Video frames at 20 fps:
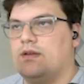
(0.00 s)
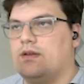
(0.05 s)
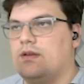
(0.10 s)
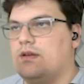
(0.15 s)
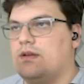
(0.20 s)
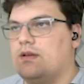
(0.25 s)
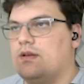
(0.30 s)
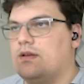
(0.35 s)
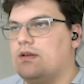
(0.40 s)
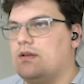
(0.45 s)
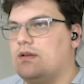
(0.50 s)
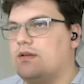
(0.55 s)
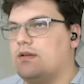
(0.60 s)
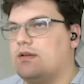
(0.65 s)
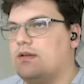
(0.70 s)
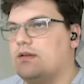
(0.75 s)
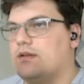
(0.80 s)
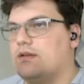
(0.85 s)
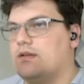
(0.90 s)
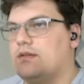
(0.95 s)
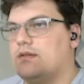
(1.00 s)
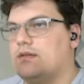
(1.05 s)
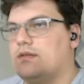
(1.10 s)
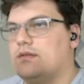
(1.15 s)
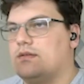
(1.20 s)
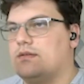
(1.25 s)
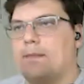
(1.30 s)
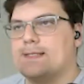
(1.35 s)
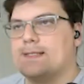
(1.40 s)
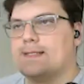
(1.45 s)

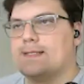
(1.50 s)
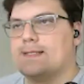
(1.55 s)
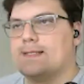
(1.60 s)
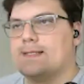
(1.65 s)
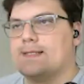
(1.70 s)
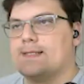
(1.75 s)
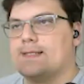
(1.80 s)
(no one is talking)